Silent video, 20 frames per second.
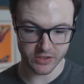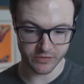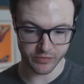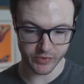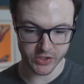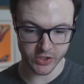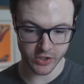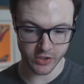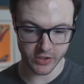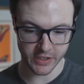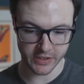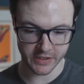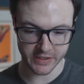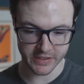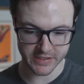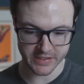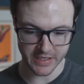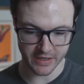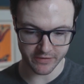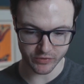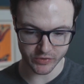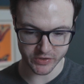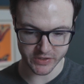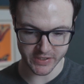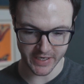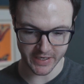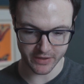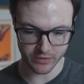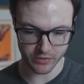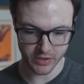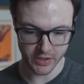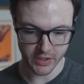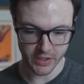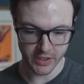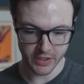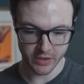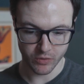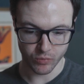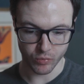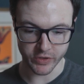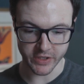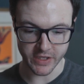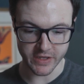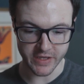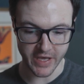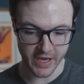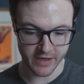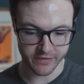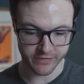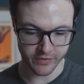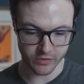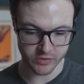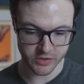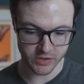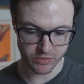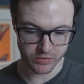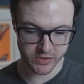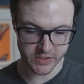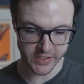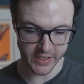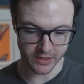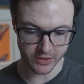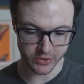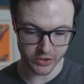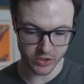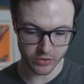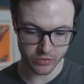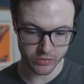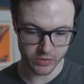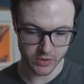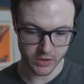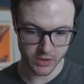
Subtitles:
If we turn any of these levels down, within the headphones, it will tell you.